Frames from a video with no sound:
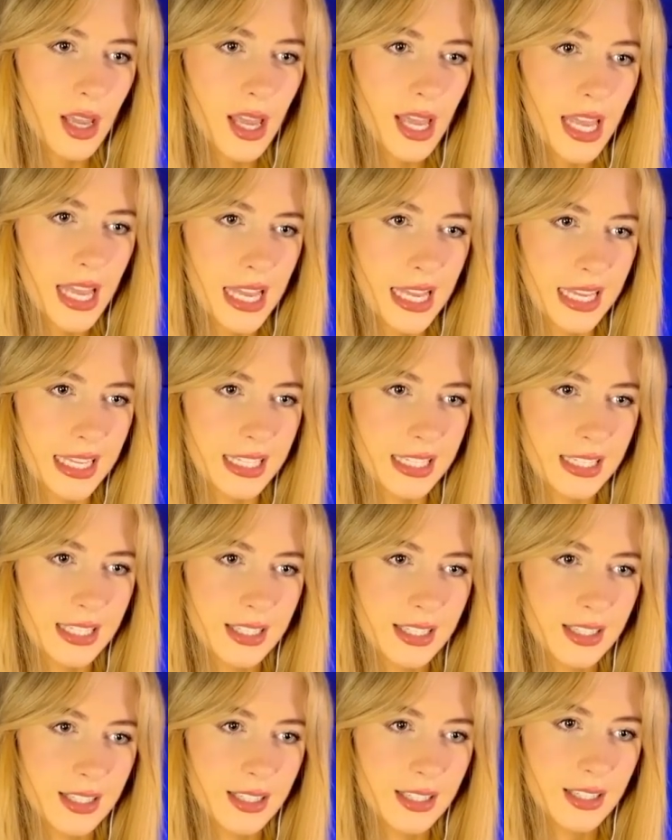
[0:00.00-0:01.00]
And
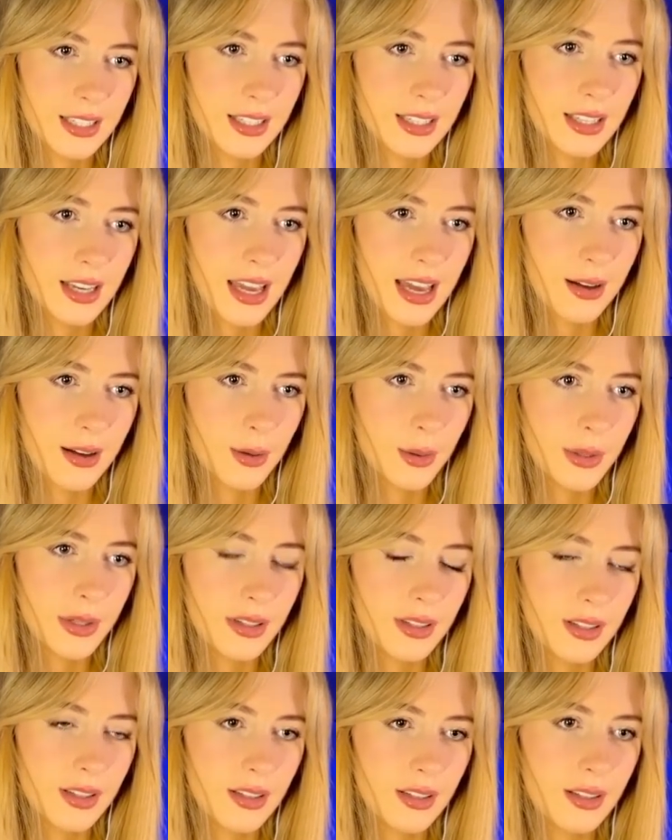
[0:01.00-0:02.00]
now
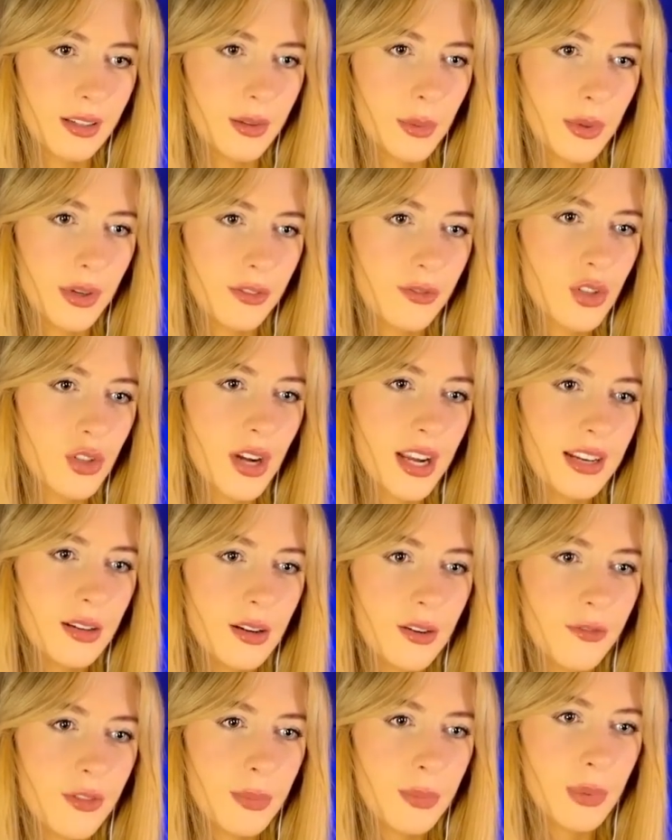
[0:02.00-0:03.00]
we've traded
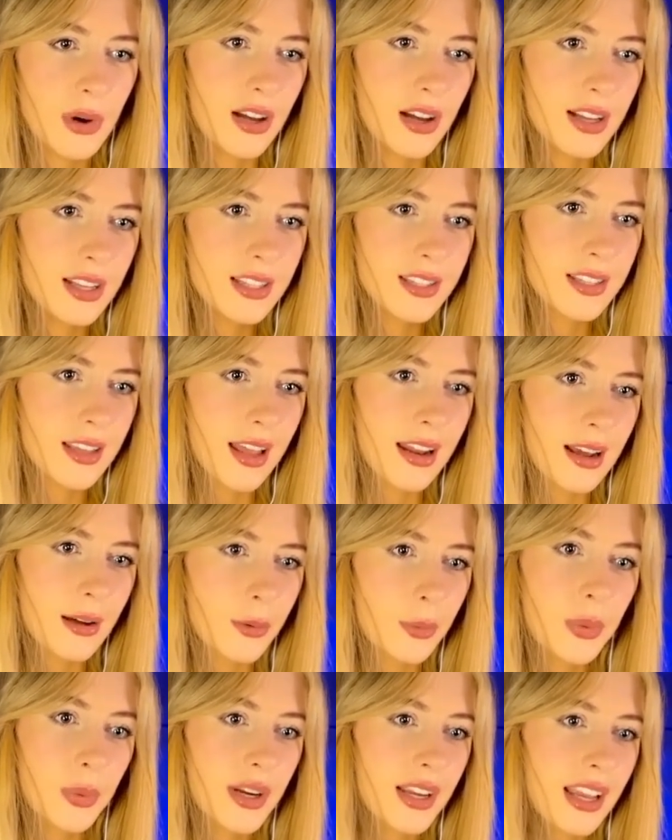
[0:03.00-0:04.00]
off the pawns and I
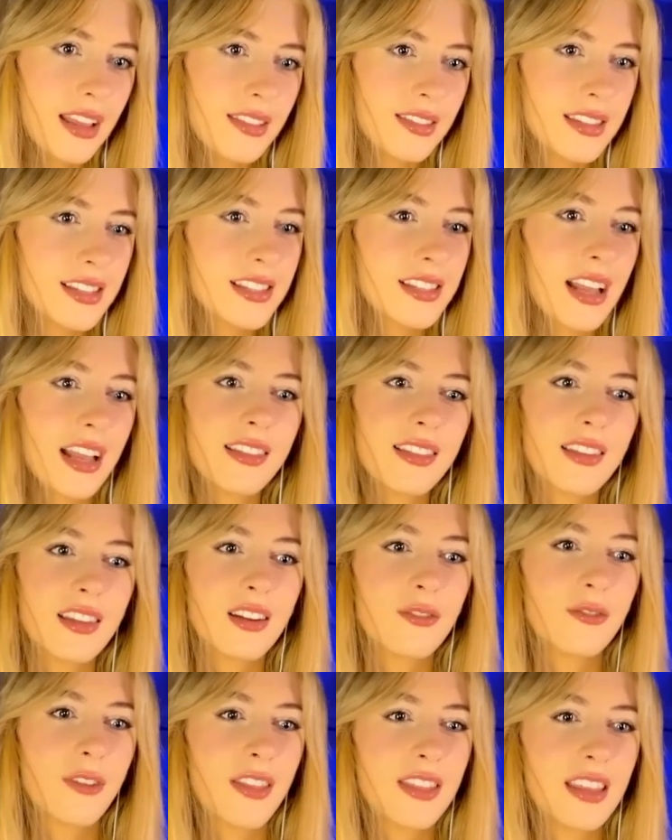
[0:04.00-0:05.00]
will bring out this knight to
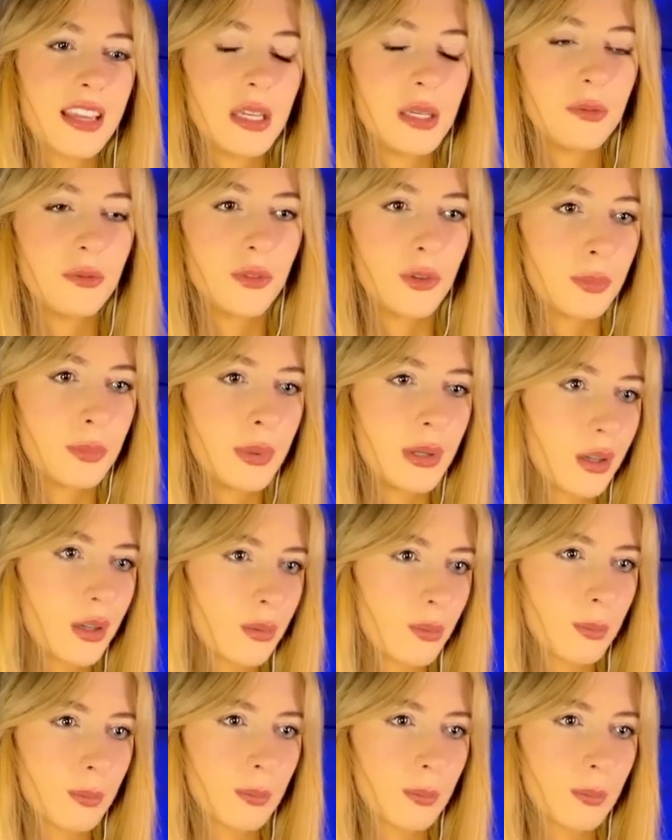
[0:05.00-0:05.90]
defend the e4 pawn.